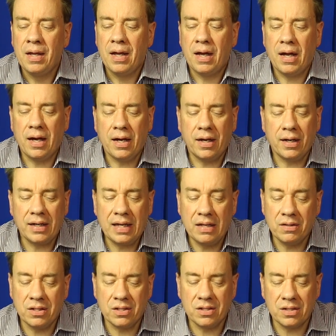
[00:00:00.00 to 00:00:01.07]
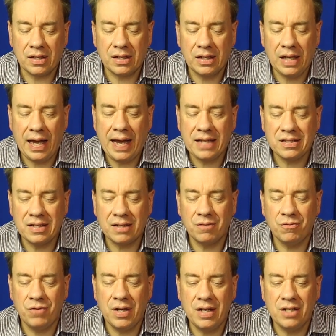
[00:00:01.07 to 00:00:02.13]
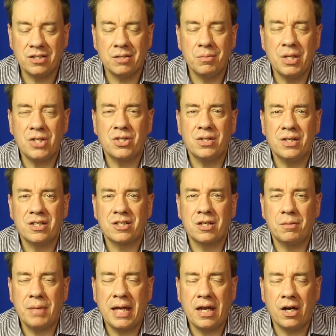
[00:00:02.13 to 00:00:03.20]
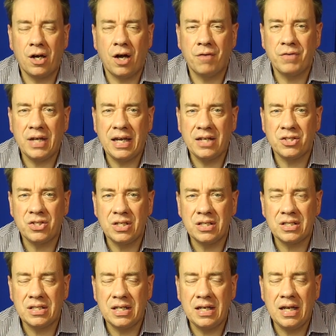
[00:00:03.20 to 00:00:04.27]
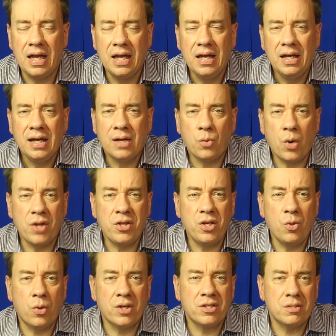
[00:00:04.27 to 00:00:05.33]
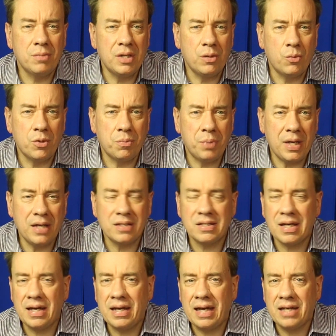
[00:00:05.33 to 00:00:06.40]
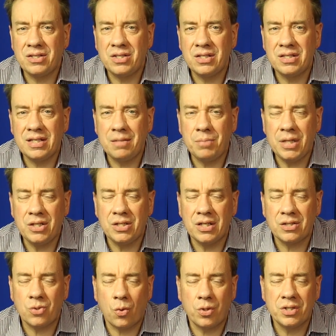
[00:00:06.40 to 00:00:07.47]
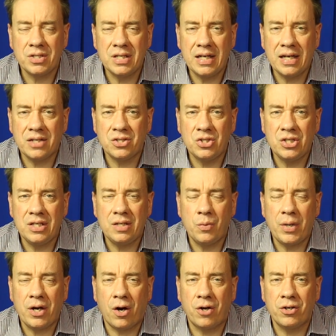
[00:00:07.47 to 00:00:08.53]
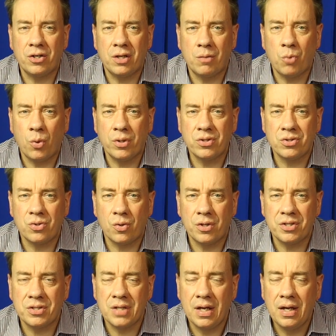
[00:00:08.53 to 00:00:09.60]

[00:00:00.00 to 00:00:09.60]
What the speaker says: Again, this is a classic vintage submission that's going to be headed off to SGC. And whether you want to submit with PSA, SGC, BGS, or CSG, we are your #1 source